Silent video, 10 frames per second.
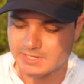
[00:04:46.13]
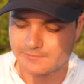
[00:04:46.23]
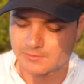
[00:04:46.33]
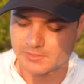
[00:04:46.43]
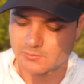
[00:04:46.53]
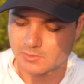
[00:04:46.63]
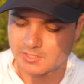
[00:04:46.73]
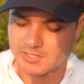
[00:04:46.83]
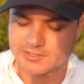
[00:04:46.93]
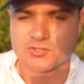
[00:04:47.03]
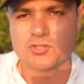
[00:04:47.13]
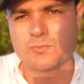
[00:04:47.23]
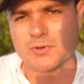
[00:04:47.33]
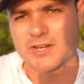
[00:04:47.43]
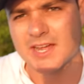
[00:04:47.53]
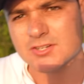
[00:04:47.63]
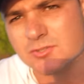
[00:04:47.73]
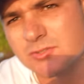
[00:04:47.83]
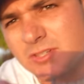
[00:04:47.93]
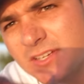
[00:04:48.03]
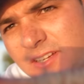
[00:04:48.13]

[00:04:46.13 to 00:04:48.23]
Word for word: definitely work. It is super natural.